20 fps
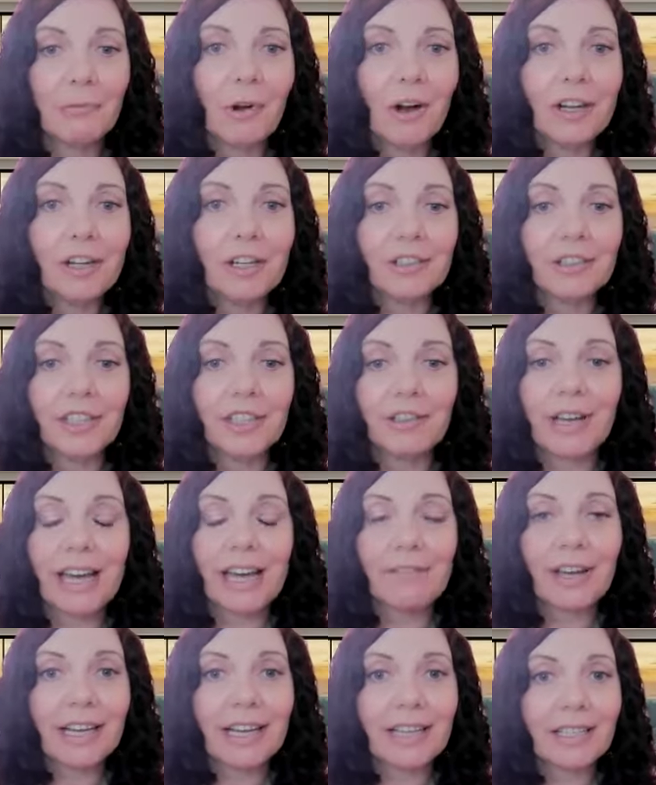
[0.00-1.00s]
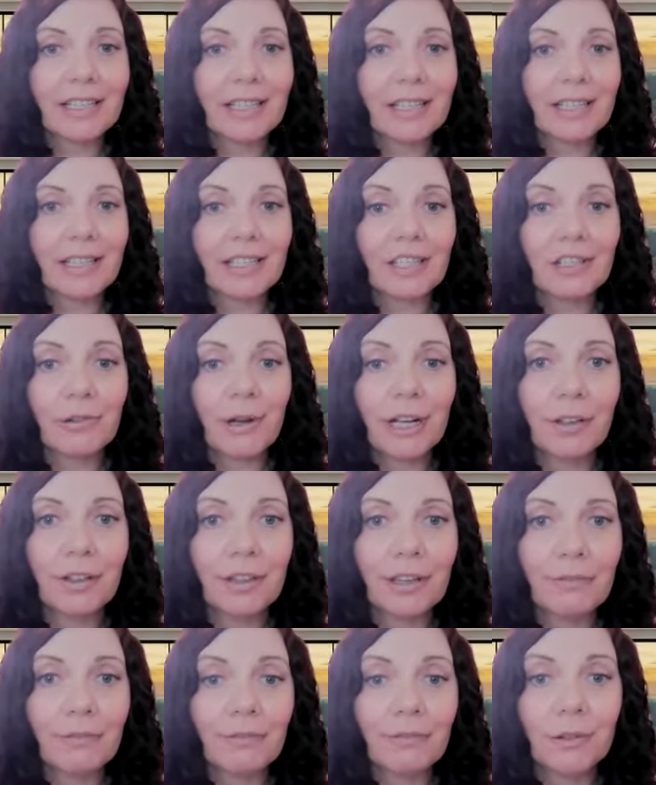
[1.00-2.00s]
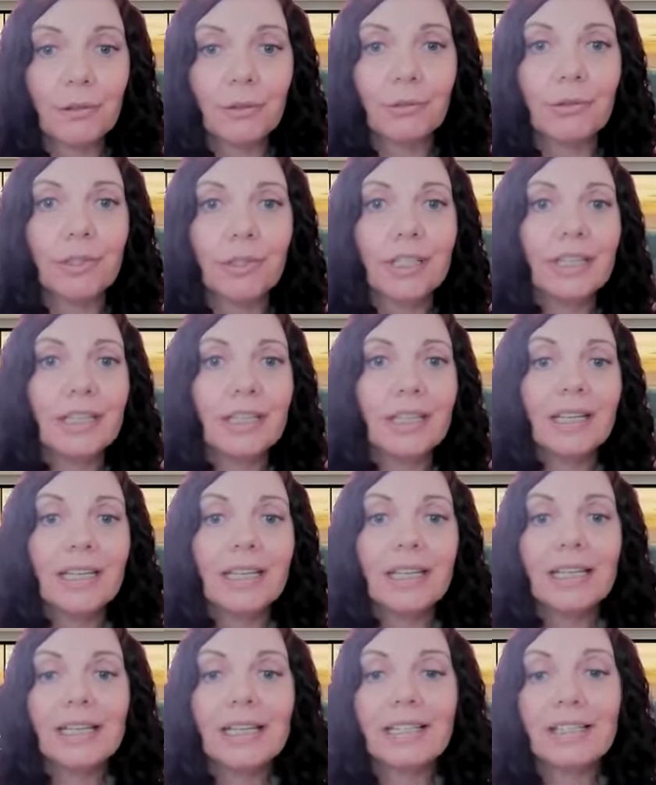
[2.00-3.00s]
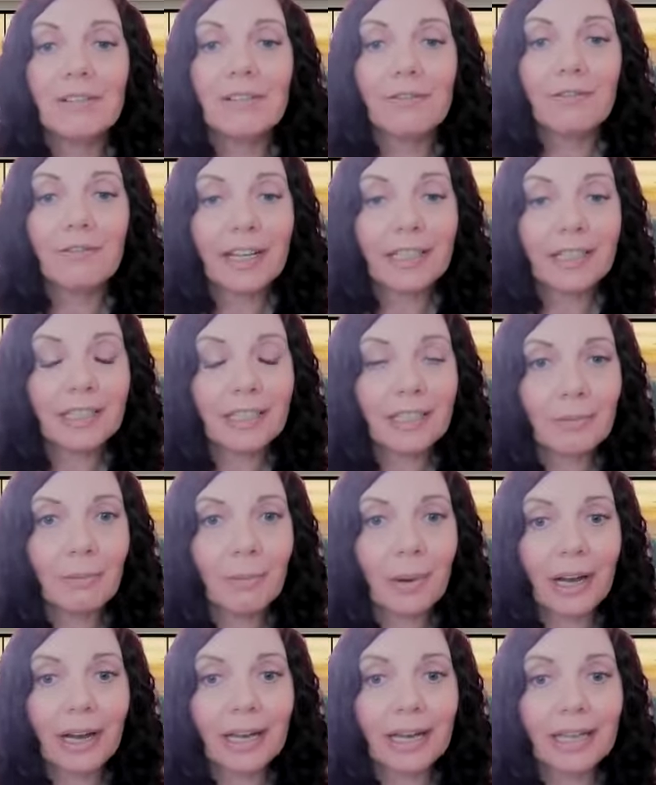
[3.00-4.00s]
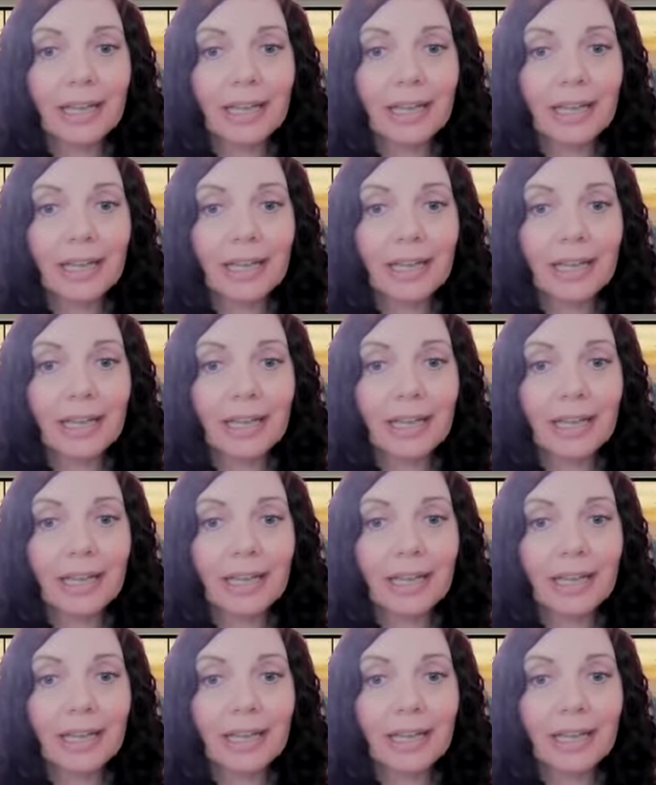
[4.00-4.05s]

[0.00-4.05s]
clean water? Do you have access to healthy food? It's affected